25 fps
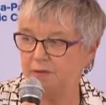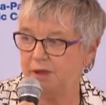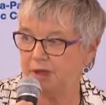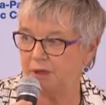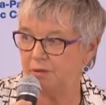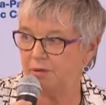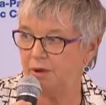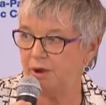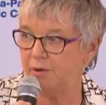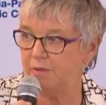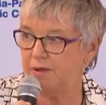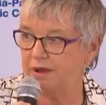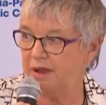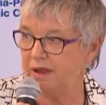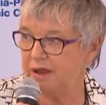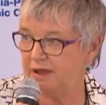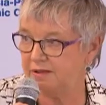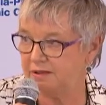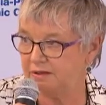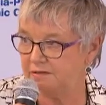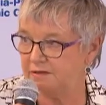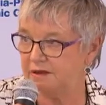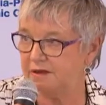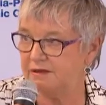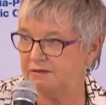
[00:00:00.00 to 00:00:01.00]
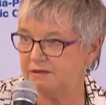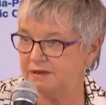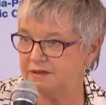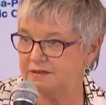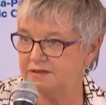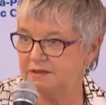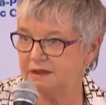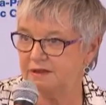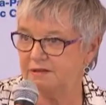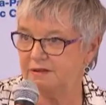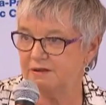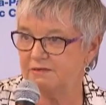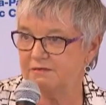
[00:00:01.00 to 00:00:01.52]
may well be other
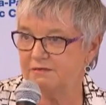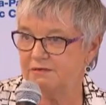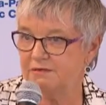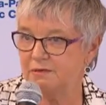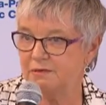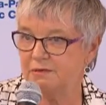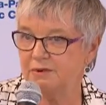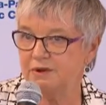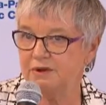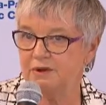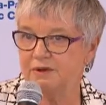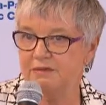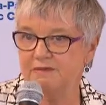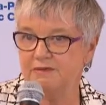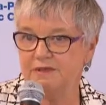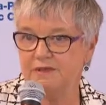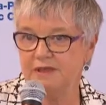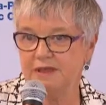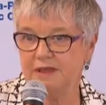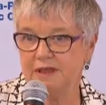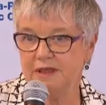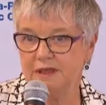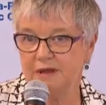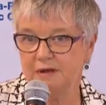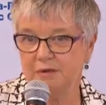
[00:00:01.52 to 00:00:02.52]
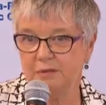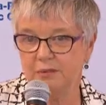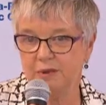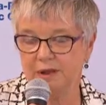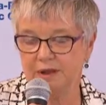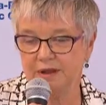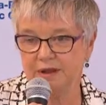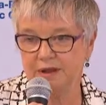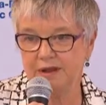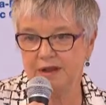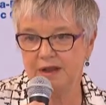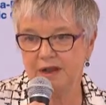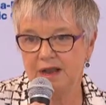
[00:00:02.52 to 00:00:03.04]
areas going forward over the year
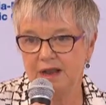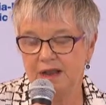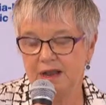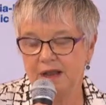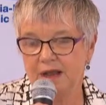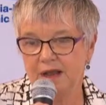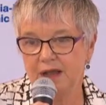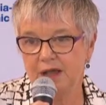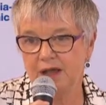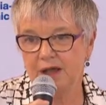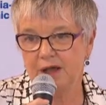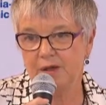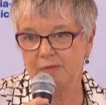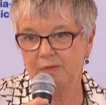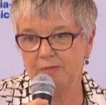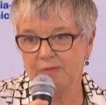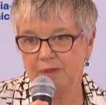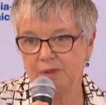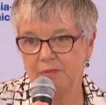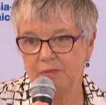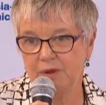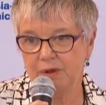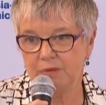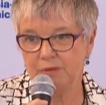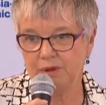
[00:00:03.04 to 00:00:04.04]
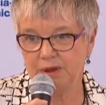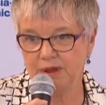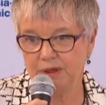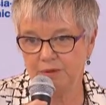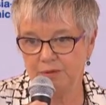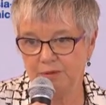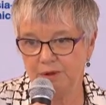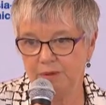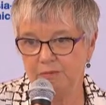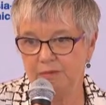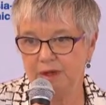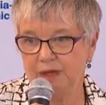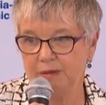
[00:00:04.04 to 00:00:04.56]
where
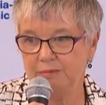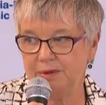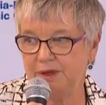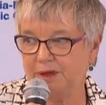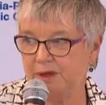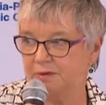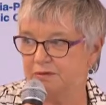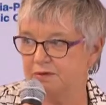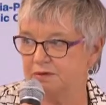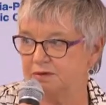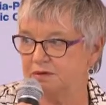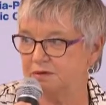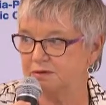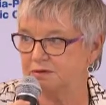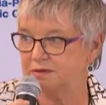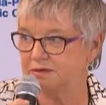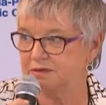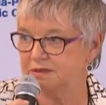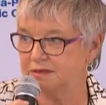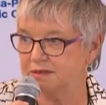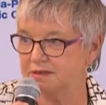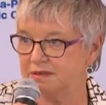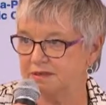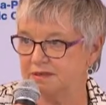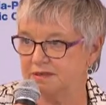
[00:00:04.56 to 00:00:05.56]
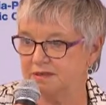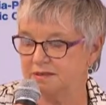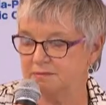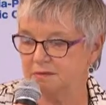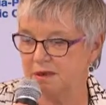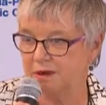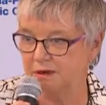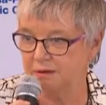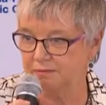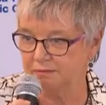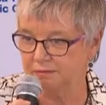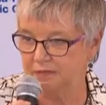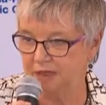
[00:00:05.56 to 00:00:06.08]
we may be able to assist as
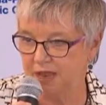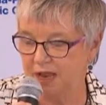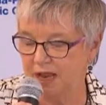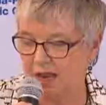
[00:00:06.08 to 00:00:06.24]
well.